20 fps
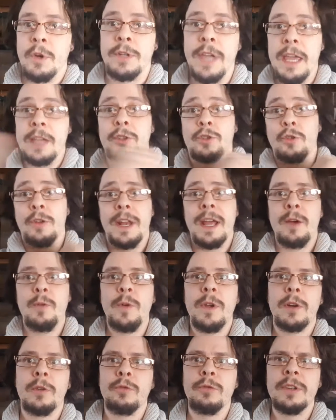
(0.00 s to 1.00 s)
Okay, so now
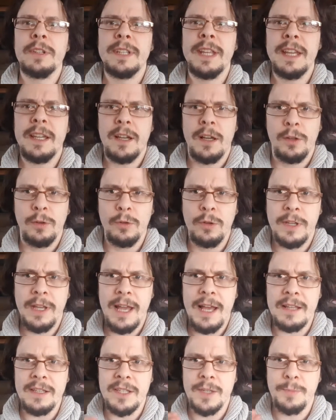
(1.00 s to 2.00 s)
we are going to take a
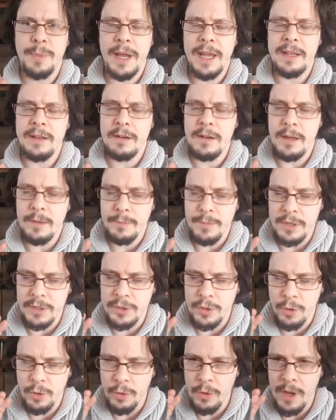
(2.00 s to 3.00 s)
look at spider number
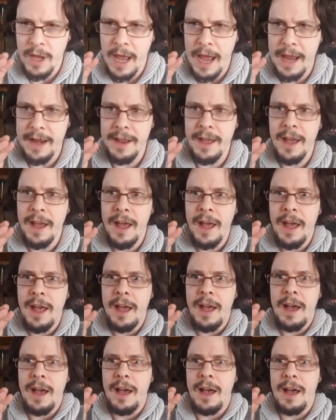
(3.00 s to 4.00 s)
two, and
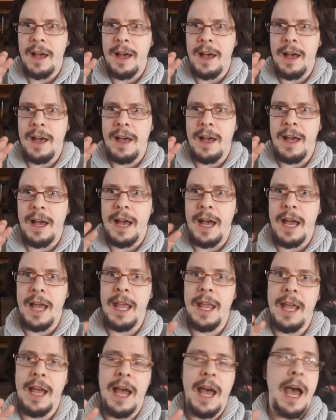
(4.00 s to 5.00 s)

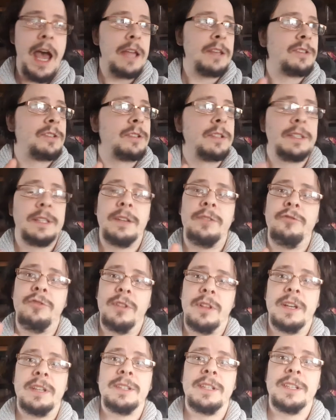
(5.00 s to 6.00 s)
I actually didn't
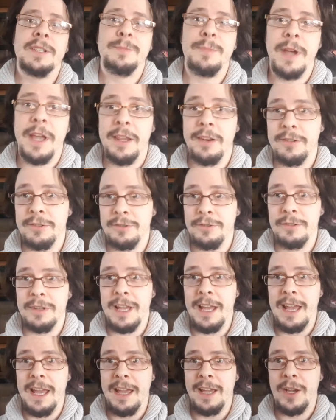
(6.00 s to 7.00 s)
realise these spiders
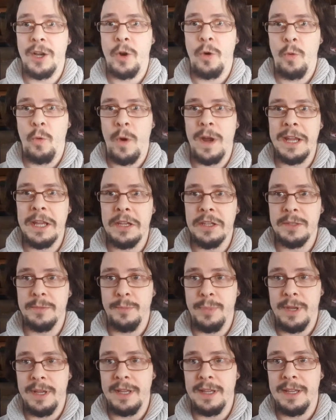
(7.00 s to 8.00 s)
could get quite as
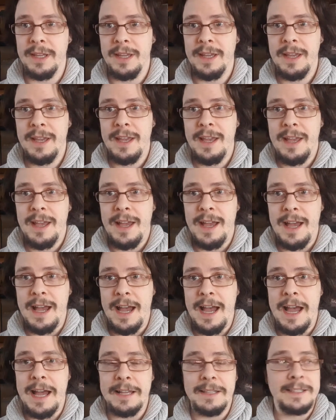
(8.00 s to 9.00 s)
big
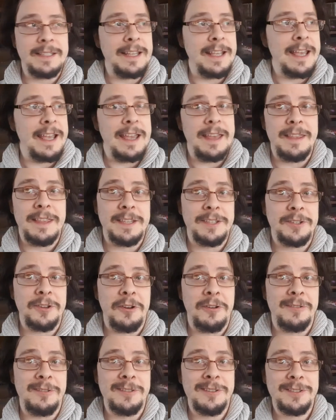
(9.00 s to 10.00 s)
as uh, this
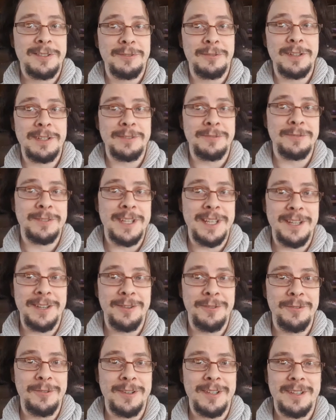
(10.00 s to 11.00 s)
girl. So let's go
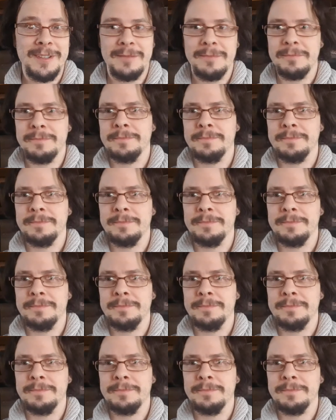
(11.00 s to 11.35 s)
take a look.